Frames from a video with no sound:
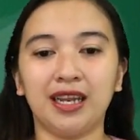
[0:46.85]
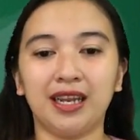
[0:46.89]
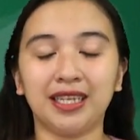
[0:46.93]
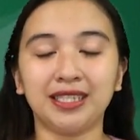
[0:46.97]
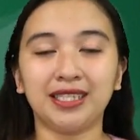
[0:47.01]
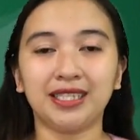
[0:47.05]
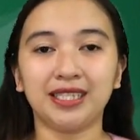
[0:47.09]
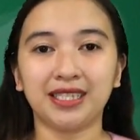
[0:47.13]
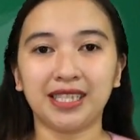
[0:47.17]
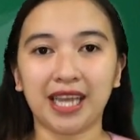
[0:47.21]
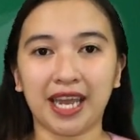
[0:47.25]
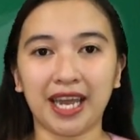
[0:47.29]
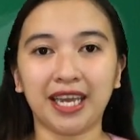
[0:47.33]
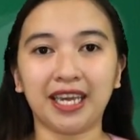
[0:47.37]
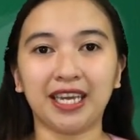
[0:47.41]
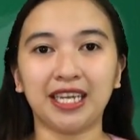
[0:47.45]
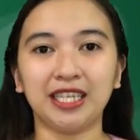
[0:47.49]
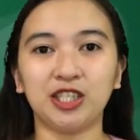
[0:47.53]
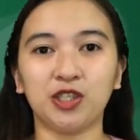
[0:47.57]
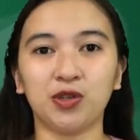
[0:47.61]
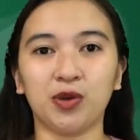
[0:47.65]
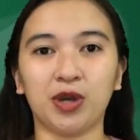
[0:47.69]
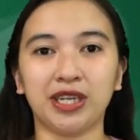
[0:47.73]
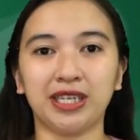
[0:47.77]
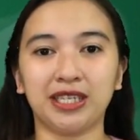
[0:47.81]
let's take
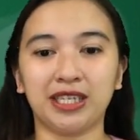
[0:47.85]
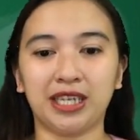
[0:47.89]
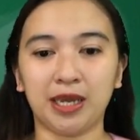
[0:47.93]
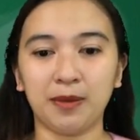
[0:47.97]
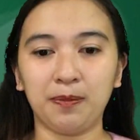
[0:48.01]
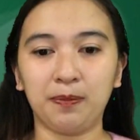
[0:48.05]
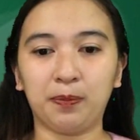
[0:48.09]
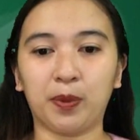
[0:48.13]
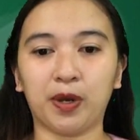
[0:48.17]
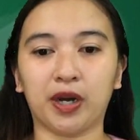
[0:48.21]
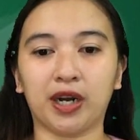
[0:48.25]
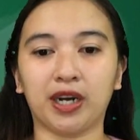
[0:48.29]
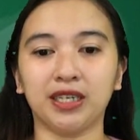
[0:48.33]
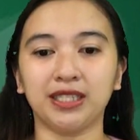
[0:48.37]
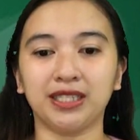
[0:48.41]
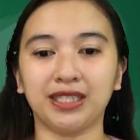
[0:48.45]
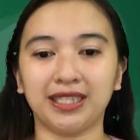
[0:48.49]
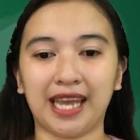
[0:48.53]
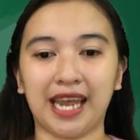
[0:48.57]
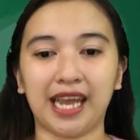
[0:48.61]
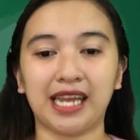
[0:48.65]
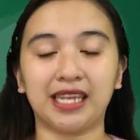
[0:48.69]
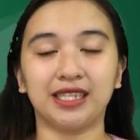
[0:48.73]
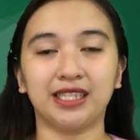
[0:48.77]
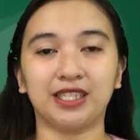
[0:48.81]
into a deeper
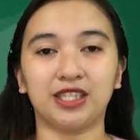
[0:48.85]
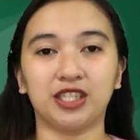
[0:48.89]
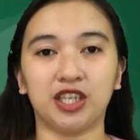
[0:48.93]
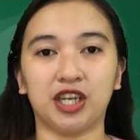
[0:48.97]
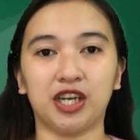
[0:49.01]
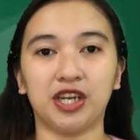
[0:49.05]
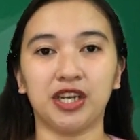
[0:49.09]
sense